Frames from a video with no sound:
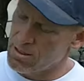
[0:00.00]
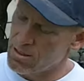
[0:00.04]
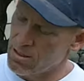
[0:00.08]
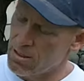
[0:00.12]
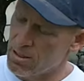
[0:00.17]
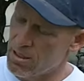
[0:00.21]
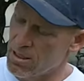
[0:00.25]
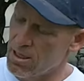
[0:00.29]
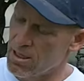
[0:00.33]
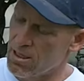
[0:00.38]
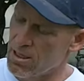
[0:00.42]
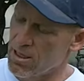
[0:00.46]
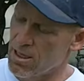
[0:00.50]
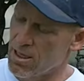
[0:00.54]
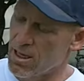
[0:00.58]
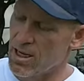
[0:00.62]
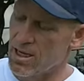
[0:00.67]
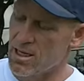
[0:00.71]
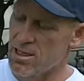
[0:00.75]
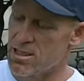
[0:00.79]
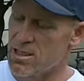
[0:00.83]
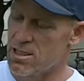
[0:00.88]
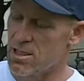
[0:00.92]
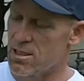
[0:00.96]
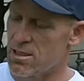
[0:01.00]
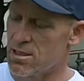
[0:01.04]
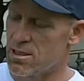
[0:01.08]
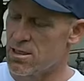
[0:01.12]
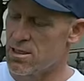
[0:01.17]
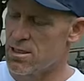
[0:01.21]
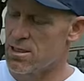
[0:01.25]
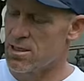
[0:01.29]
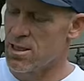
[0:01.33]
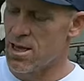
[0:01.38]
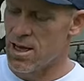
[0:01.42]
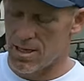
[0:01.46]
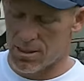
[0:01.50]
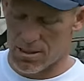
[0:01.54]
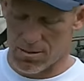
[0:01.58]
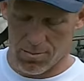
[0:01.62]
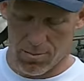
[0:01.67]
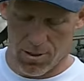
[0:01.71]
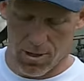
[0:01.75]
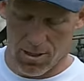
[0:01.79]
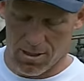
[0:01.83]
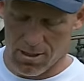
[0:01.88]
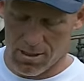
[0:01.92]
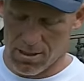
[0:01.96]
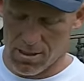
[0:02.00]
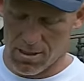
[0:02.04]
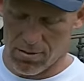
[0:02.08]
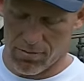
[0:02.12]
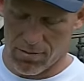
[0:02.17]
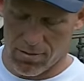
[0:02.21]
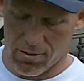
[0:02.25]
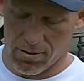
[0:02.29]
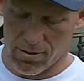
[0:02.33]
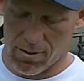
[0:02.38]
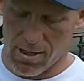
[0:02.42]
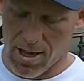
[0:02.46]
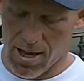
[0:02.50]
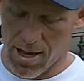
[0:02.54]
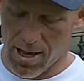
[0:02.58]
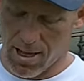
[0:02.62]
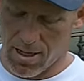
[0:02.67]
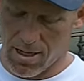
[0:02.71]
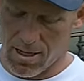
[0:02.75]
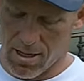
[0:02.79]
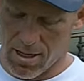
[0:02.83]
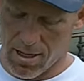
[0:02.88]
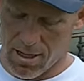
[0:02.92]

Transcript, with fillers: a good indication that it's positive for lead.